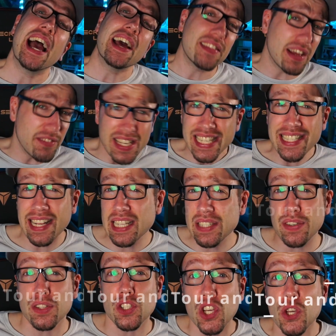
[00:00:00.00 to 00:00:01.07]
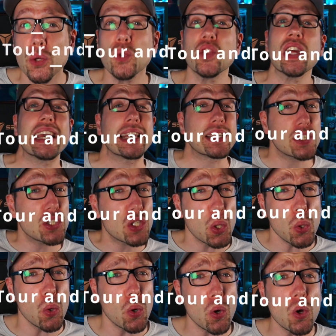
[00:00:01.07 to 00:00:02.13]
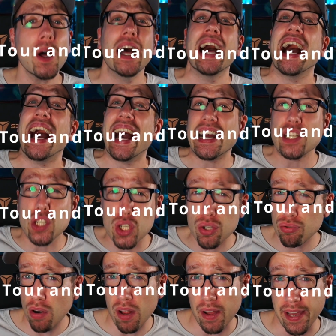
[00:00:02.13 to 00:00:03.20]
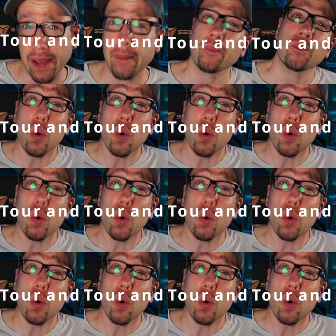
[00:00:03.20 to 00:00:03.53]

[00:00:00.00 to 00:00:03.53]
Now this stands for two things, tour and try.